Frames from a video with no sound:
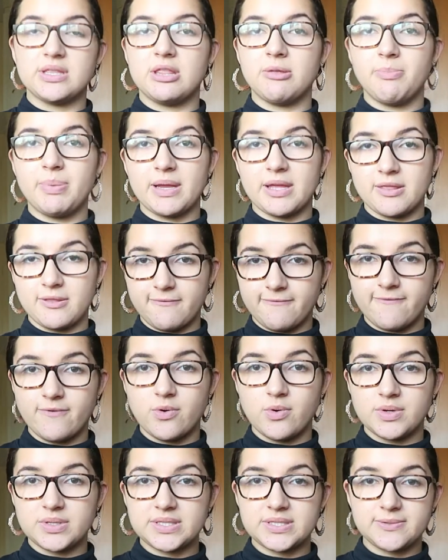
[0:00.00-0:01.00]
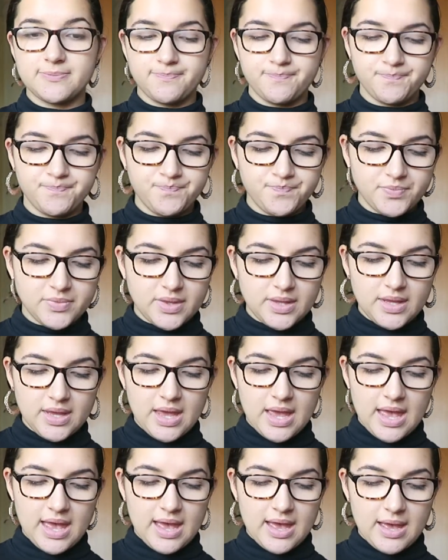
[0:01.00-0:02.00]
the bigger the force.
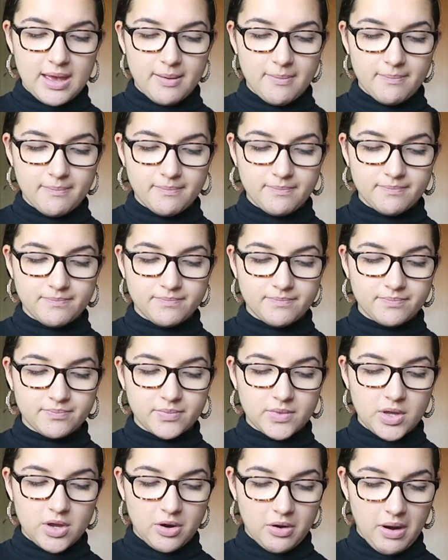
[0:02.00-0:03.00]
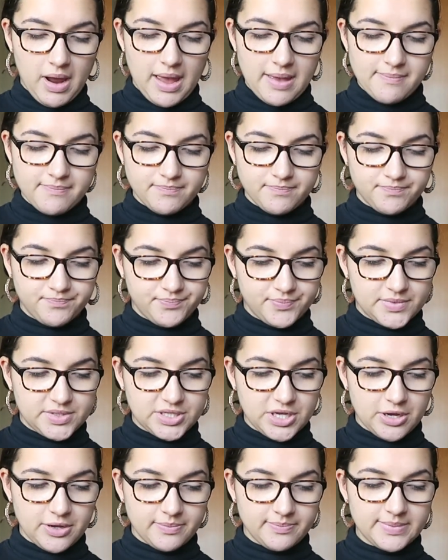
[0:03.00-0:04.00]
Alright,
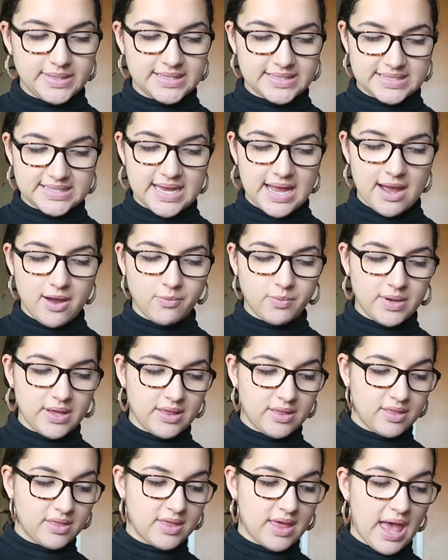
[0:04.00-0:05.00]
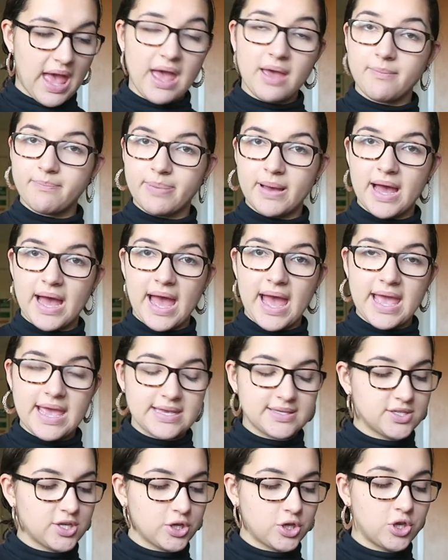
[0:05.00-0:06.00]
so let's start with part
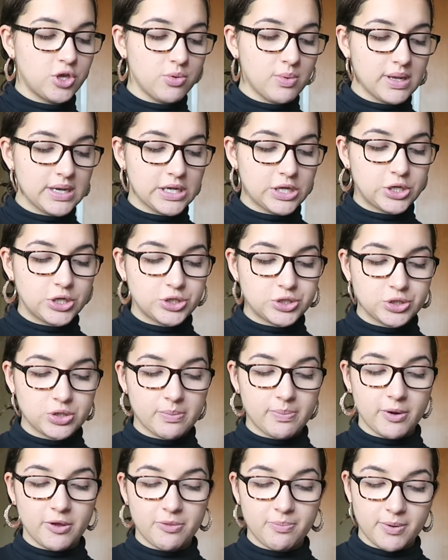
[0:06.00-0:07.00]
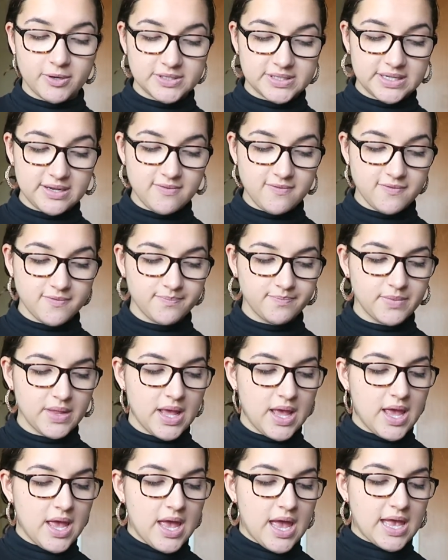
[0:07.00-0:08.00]
A. So Q1 and Q2 are both positive,
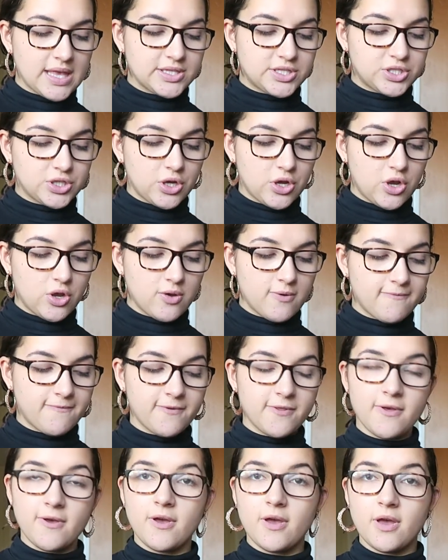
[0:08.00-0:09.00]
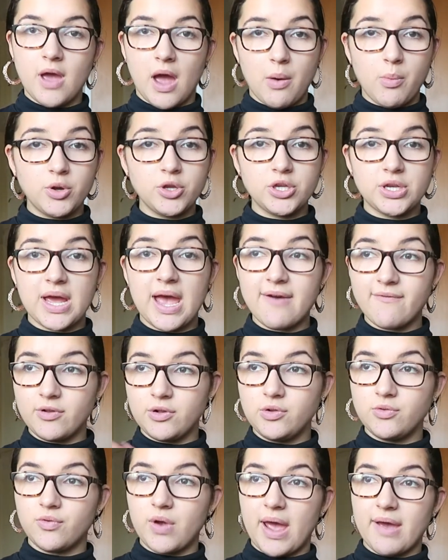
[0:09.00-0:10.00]
and so for the, I want you to have a
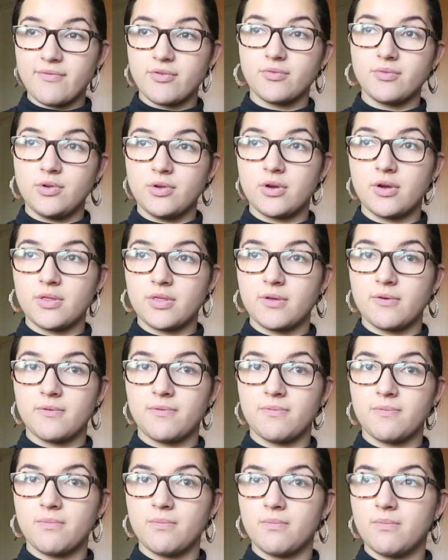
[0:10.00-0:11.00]
look at the,